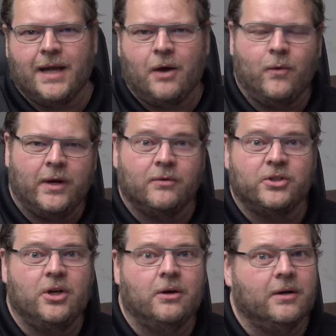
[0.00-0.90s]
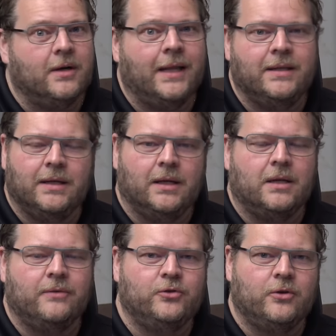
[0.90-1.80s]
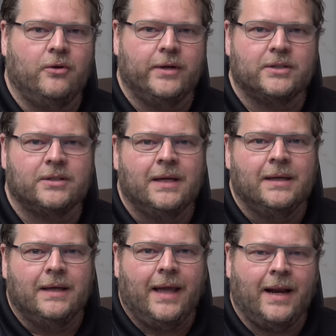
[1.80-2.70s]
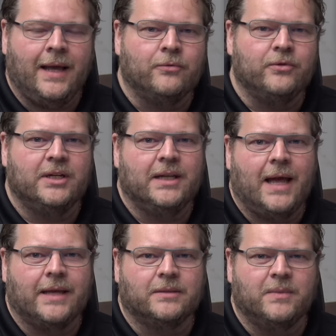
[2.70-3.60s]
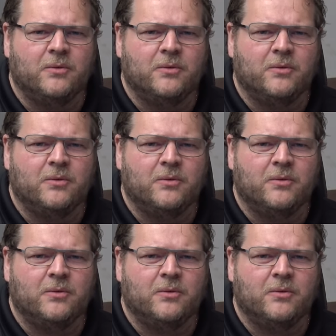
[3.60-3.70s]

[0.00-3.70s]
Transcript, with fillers: Now, when I was younger, I did a lot of drawings and I really liked it.